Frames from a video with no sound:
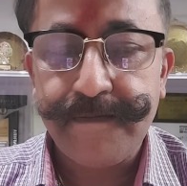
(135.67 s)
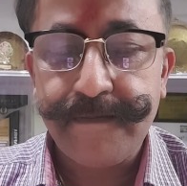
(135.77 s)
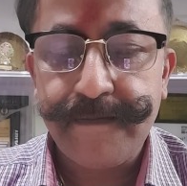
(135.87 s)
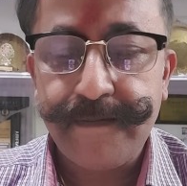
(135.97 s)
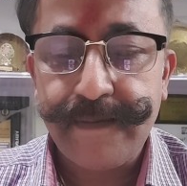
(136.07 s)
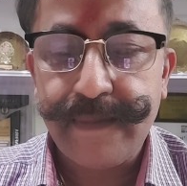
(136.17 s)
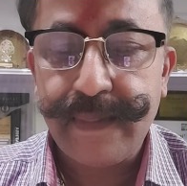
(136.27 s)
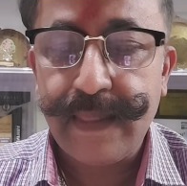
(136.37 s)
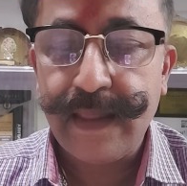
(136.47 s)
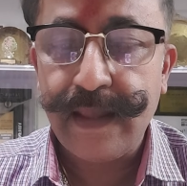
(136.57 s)

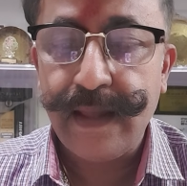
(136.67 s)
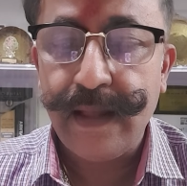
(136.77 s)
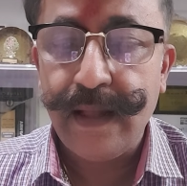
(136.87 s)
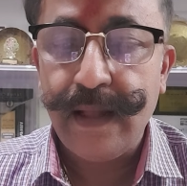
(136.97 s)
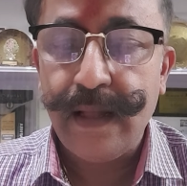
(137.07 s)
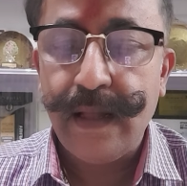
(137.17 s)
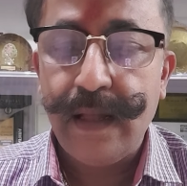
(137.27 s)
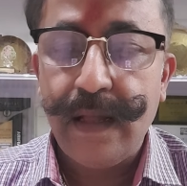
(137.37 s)
Nothing is said.